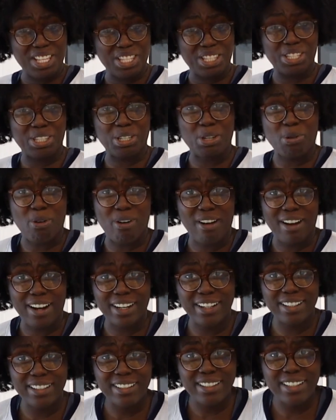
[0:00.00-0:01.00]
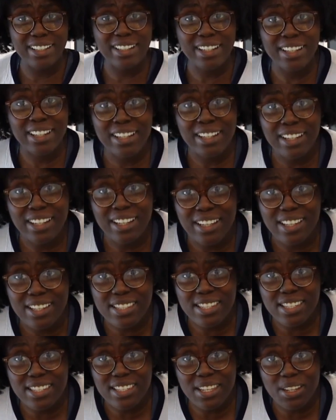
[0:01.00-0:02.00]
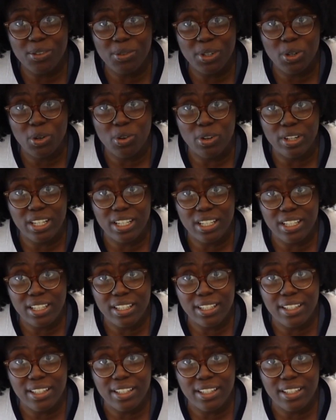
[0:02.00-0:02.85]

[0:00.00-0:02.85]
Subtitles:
score. Is this thing recording?